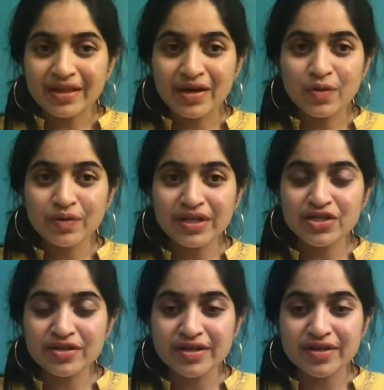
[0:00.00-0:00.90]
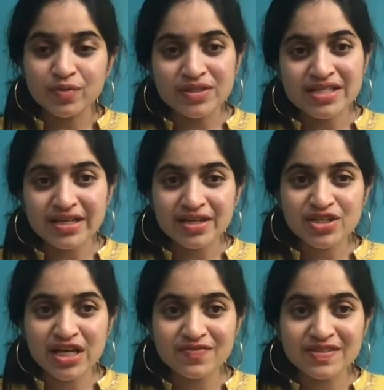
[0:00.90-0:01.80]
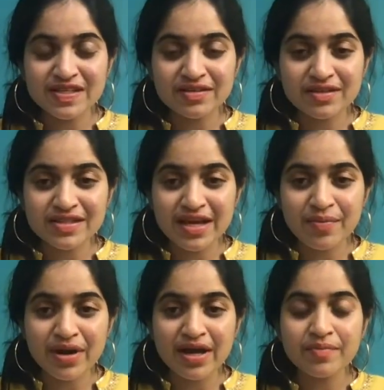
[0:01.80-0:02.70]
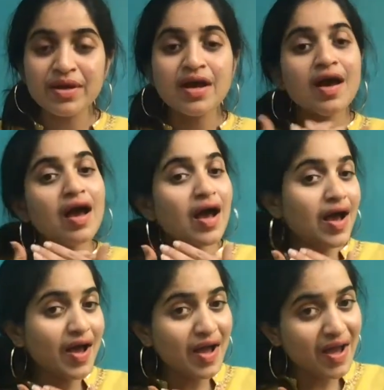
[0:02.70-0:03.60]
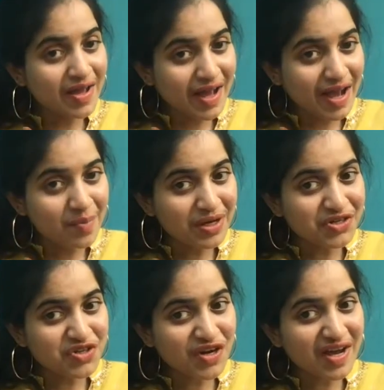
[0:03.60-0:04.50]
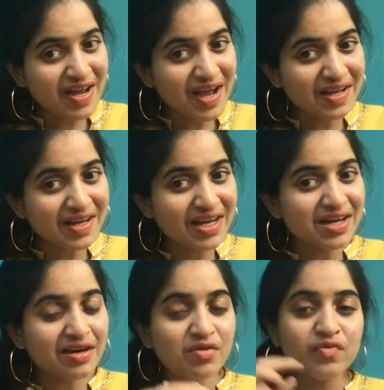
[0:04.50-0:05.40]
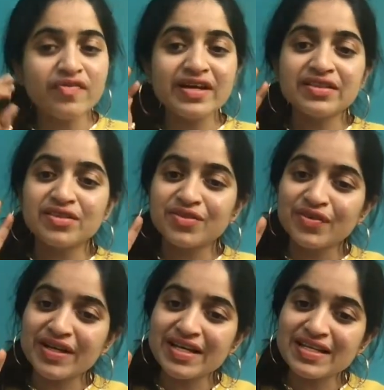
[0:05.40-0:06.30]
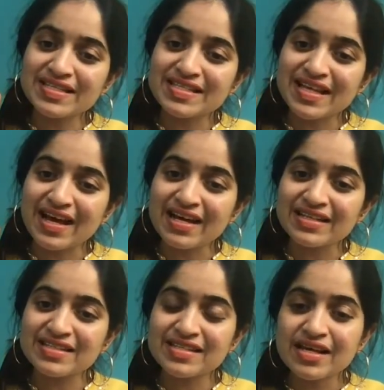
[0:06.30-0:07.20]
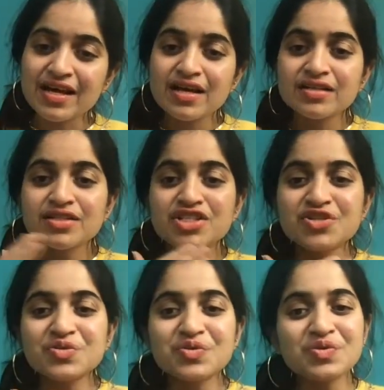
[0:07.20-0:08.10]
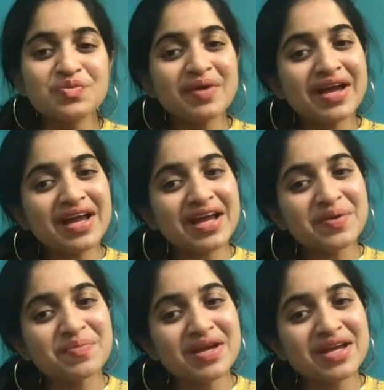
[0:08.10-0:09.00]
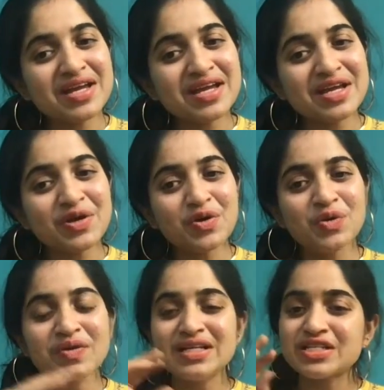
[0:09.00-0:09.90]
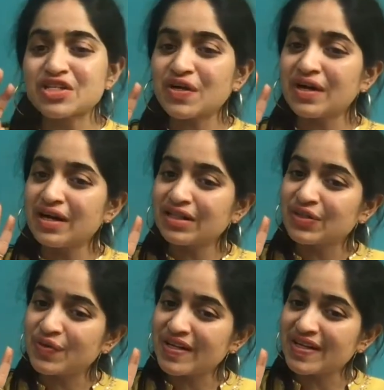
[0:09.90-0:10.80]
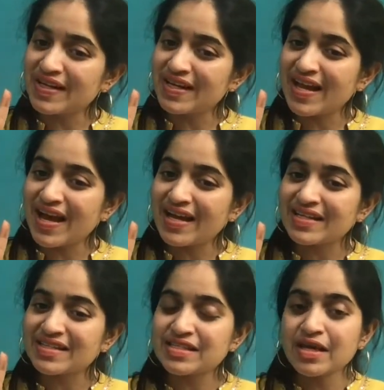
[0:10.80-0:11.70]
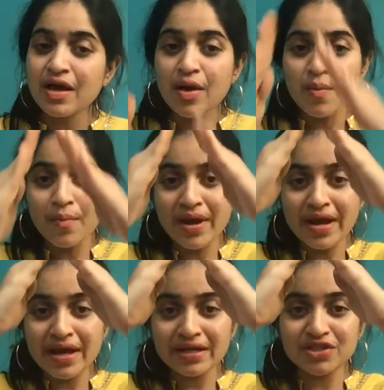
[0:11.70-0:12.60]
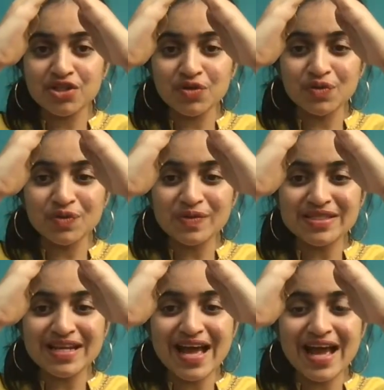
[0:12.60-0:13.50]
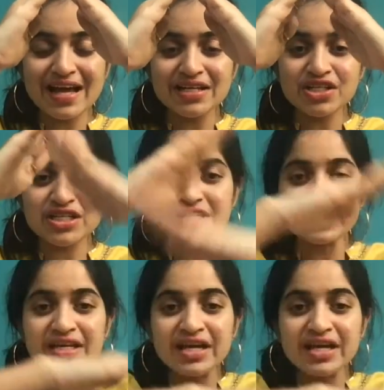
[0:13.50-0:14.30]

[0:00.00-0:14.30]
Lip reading: Okay, children, once again, shall we sing the same rhyme? I am a triangle with three sides. To make me, you will draw three lines. Make two slanting, the